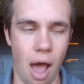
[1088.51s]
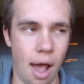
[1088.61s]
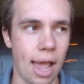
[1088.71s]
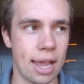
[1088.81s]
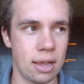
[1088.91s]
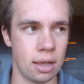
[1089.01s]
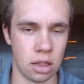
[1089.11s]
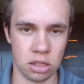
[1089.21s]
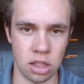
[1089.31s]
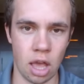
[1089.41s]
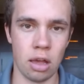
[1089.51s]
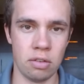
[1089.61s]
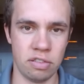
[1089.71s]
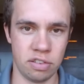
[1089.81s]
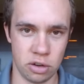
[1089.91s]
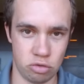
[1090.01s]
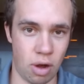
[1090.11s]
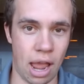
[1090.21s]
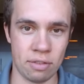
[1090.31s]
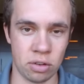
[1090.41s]
I love
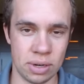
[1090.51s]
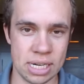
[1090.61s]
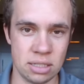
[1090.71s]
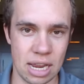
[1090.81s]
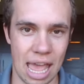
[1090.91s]
rivalries,